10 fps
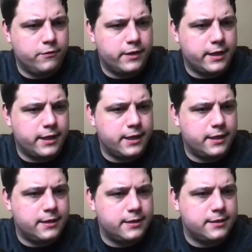
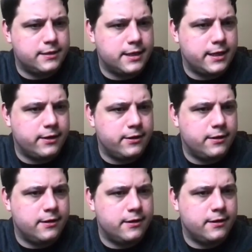and
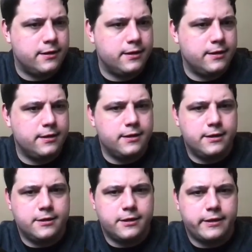style.
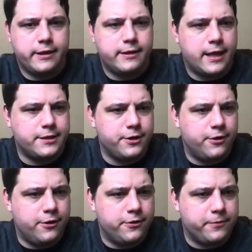I think that's
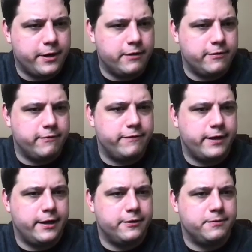all the relevant
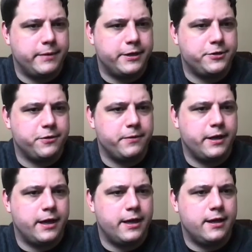files. Make sure
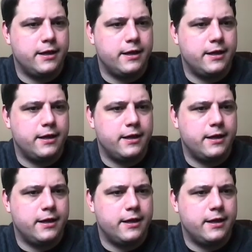we